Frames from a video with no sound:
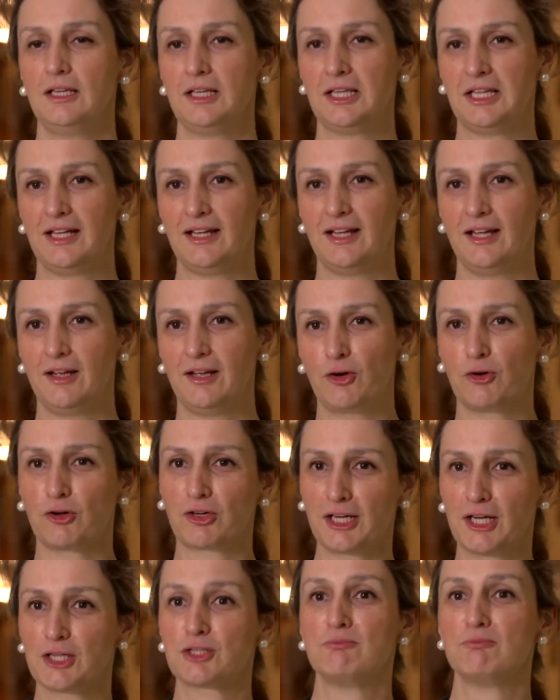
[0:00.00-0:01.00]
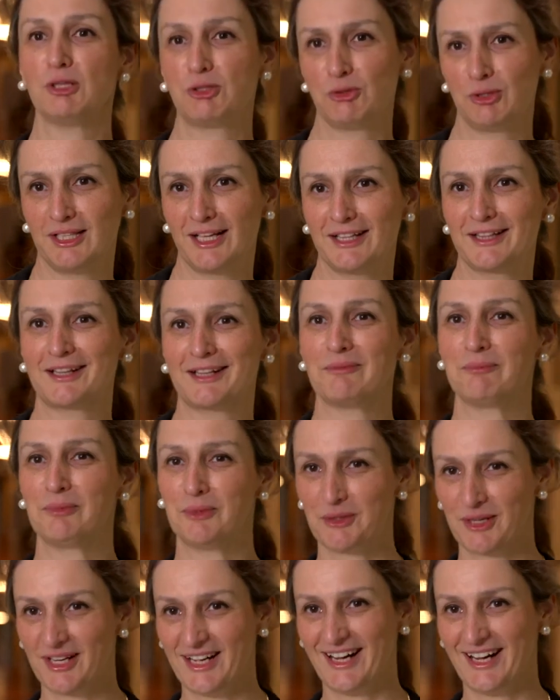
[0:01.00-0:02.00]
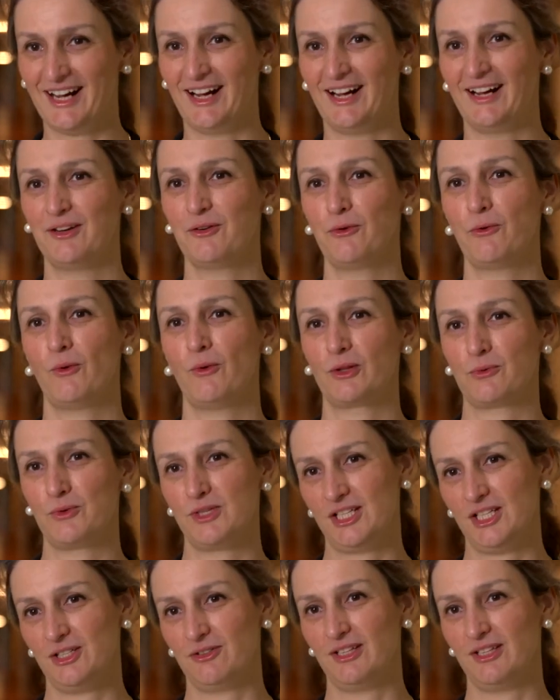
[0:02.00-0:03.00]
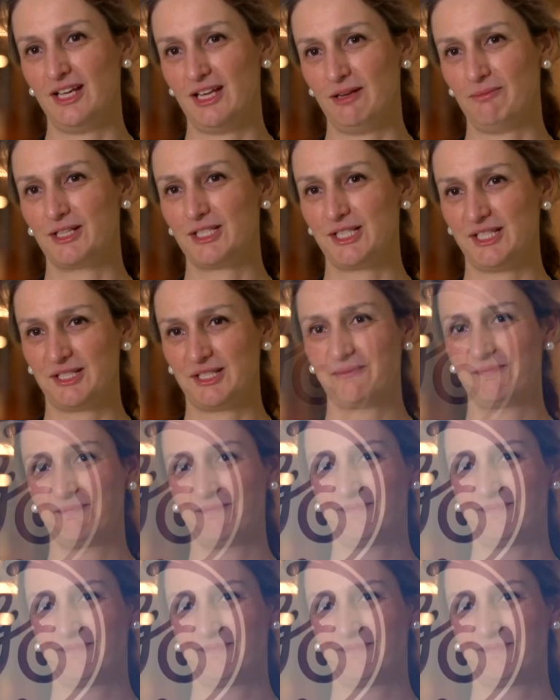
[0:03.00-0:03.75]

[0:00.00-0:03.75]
the correlation between that report and what we see on the images?